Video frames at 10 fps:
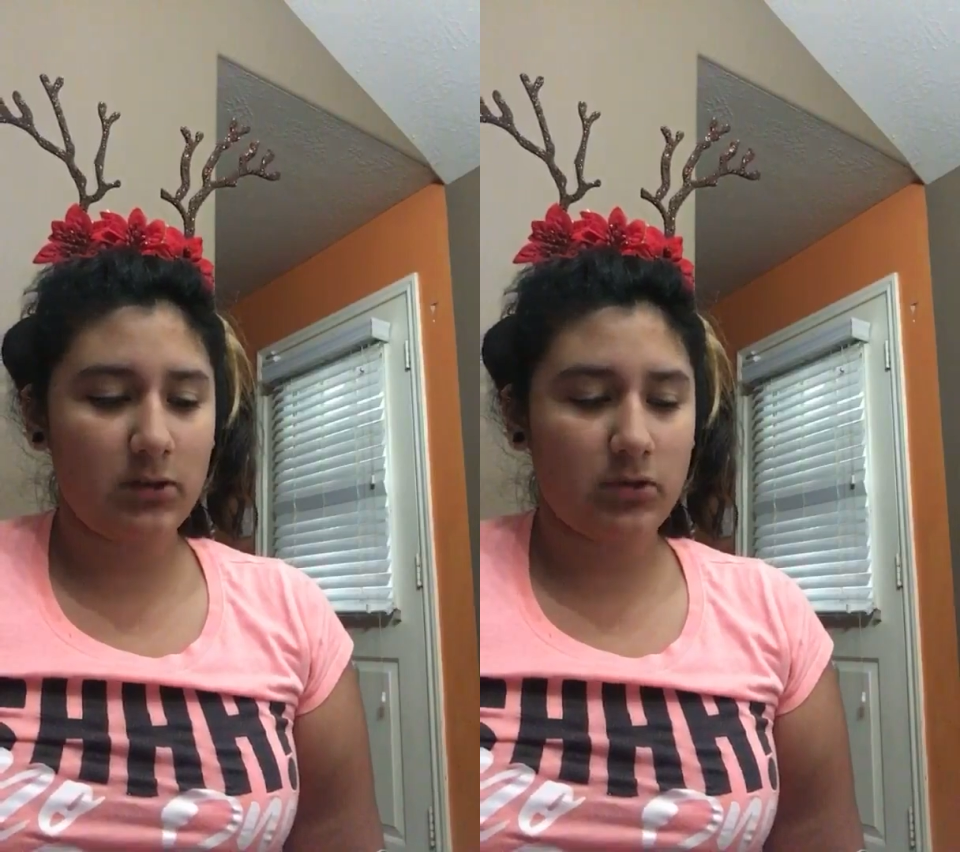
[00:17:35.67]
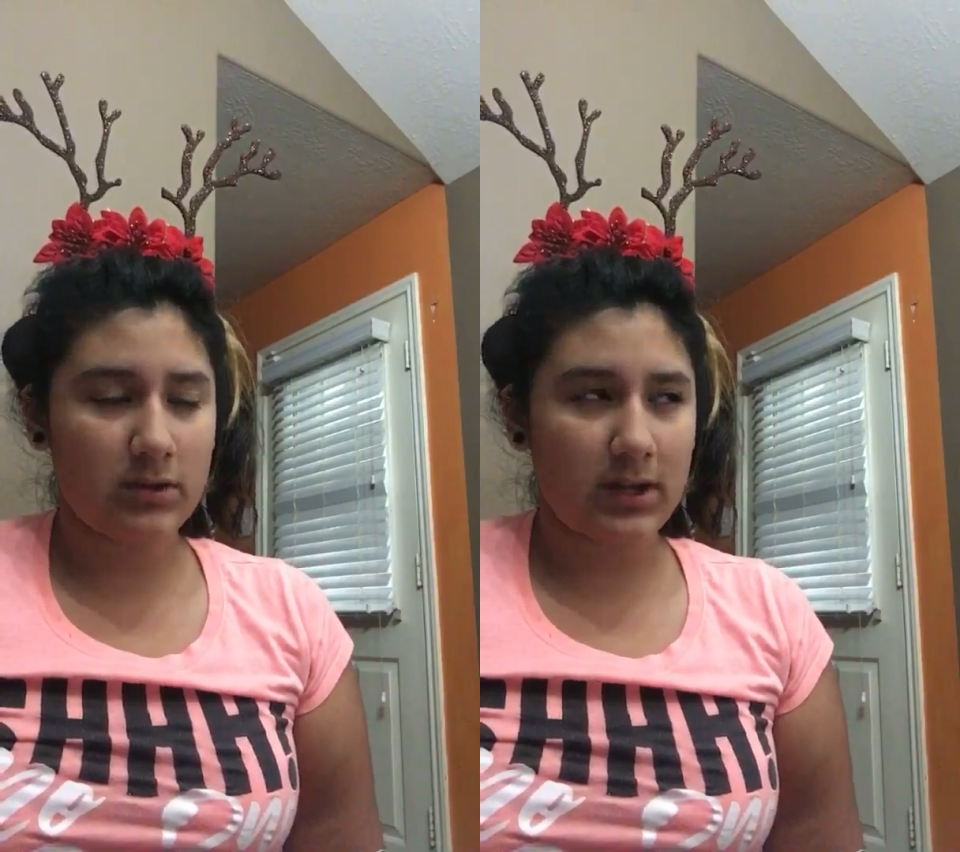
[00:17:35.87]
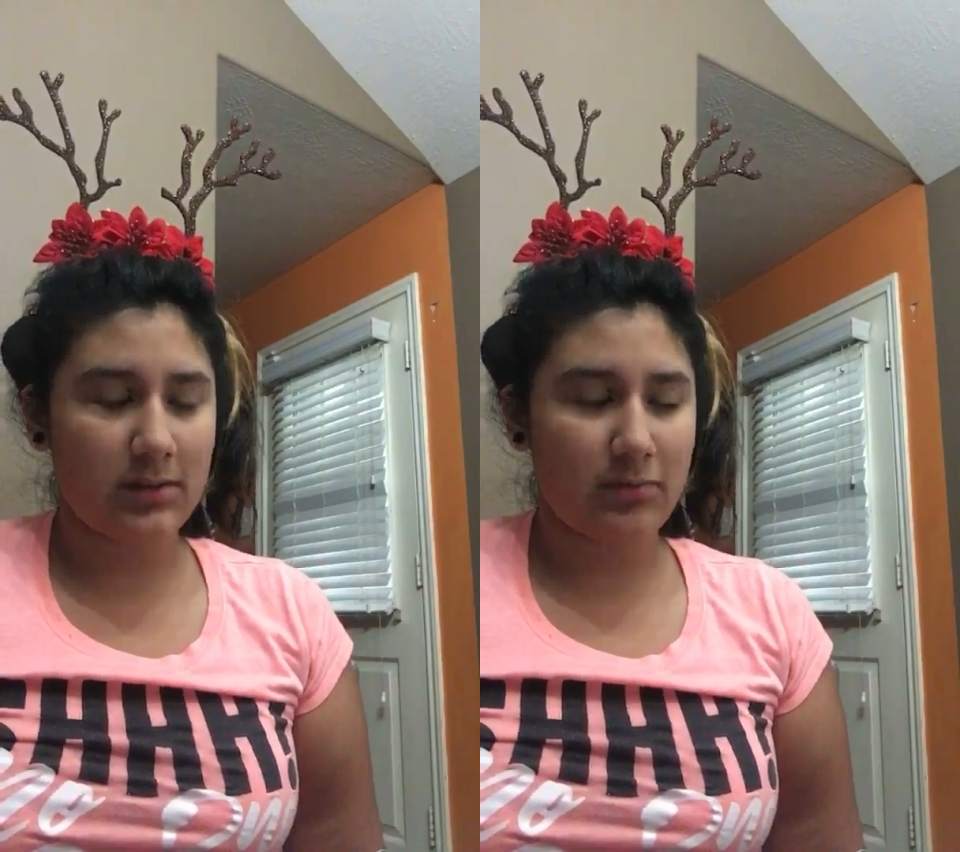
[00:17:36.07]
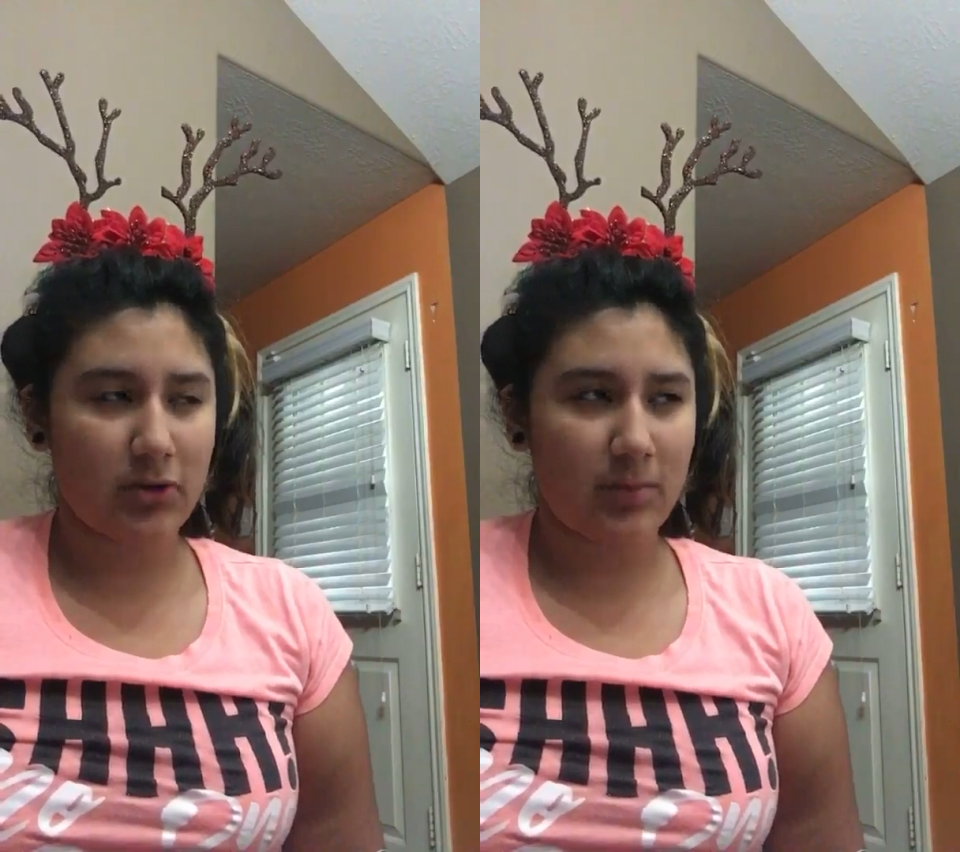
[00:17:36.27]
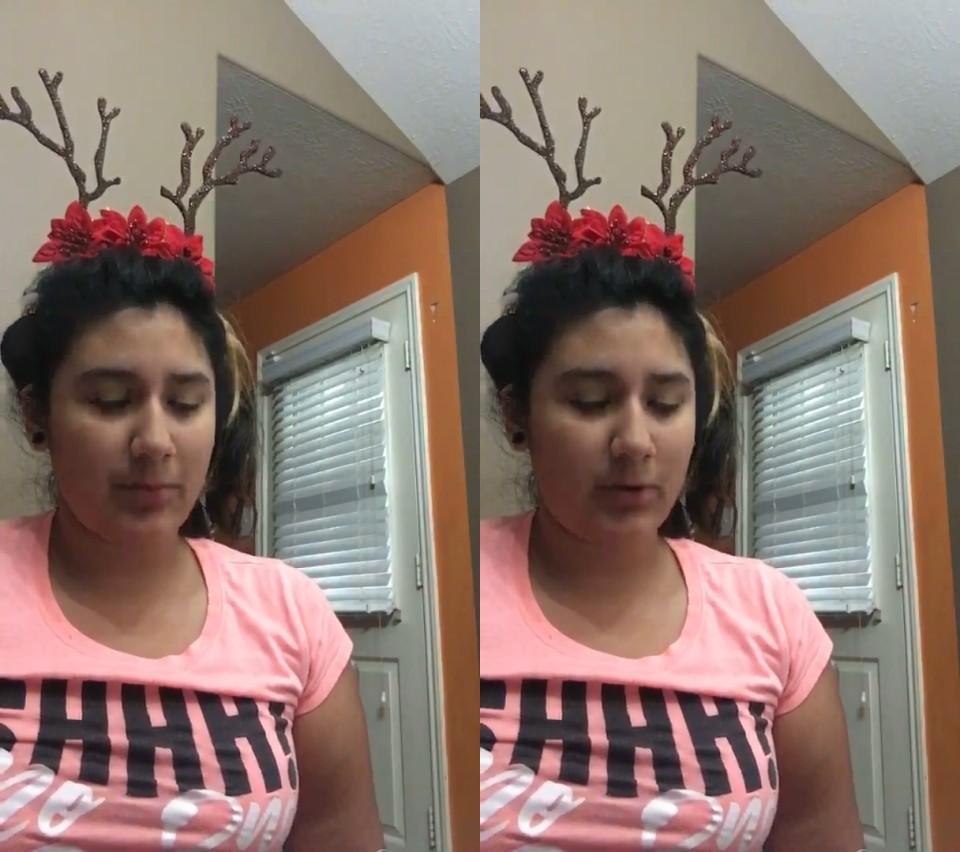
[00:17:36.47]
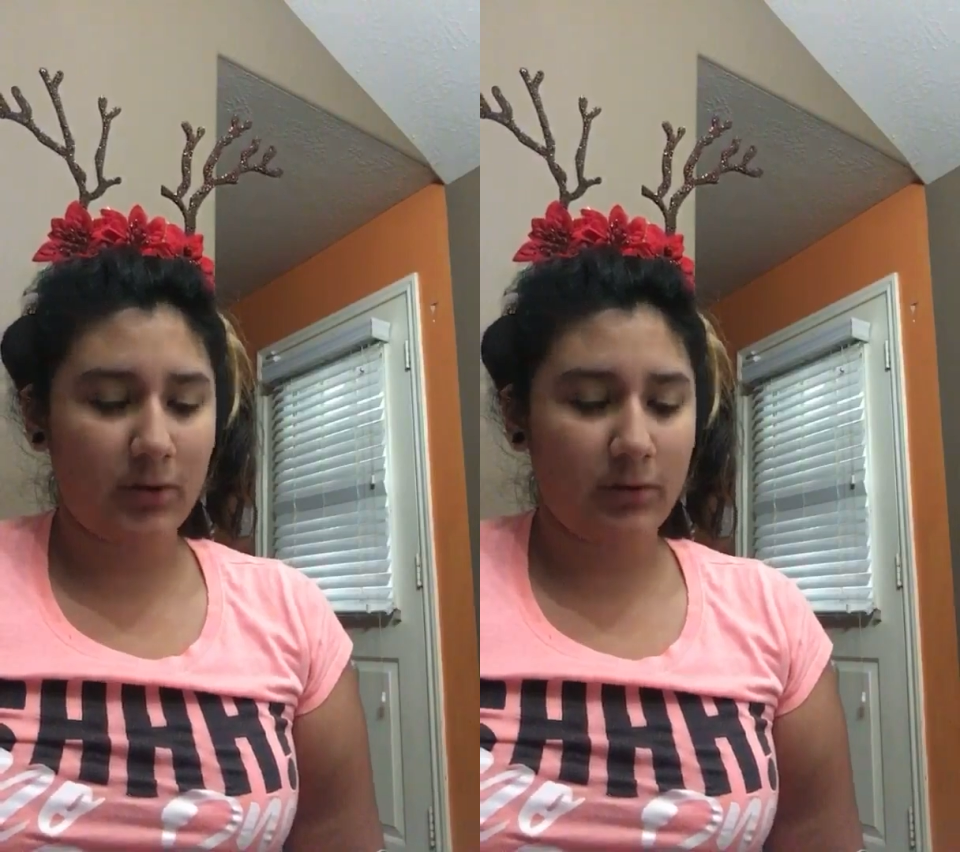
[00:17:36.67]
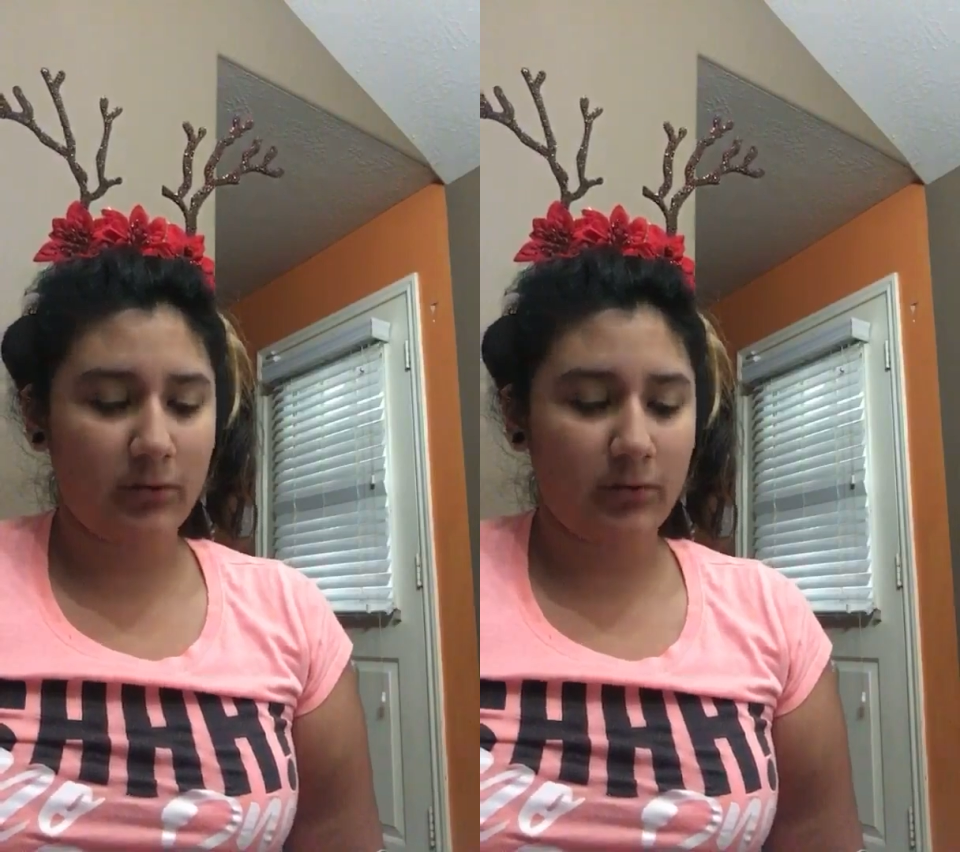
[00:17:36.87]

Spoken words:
the dress purple,